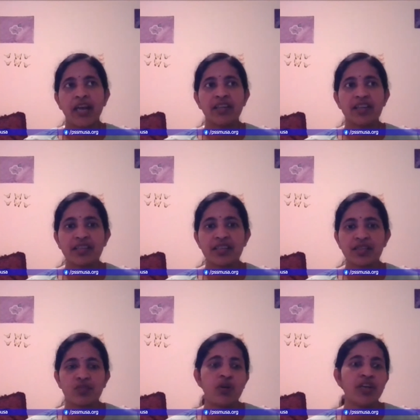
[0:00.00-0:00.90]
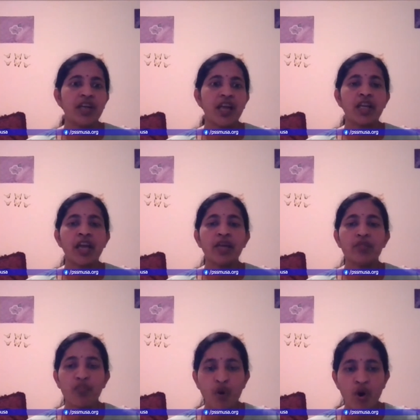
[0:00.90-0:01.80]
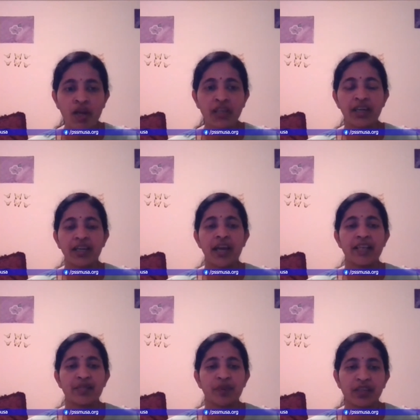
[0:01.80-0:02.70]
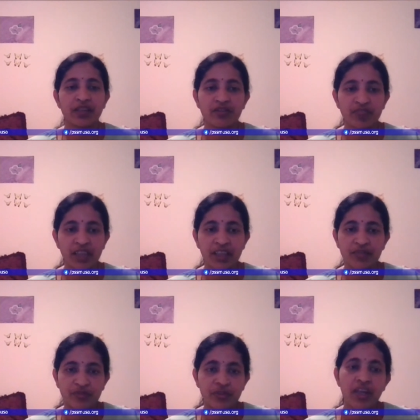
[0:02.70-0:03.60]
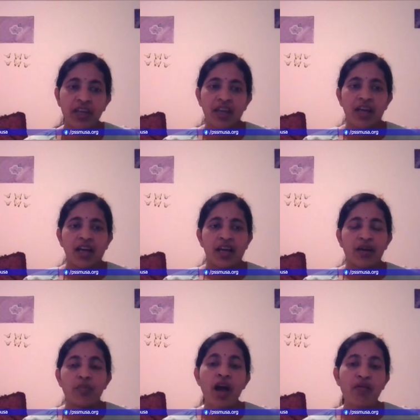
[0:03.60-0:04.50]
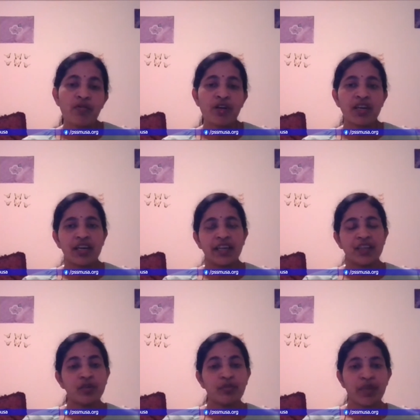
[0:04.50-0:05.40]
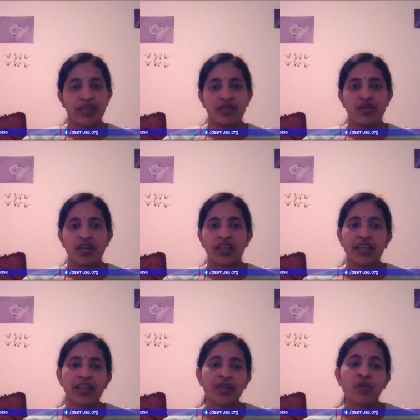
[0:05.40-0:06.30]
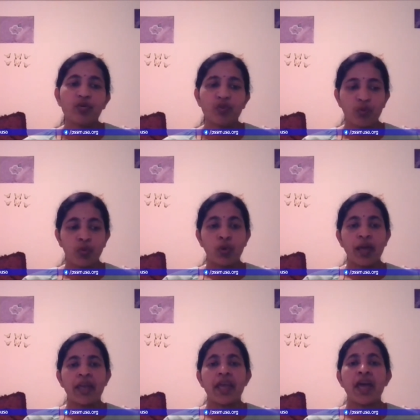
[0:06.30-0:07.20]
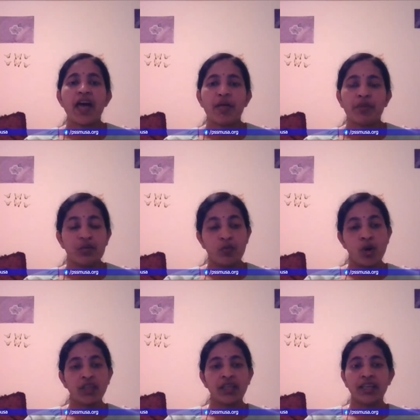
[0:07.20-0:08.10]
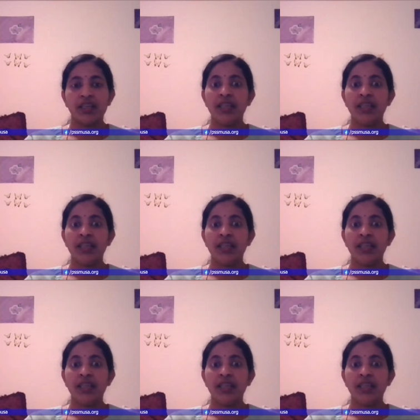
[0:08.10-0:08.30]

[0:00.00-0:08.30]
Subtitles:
addresses one an important aspect of life. However, based on, who I am and what I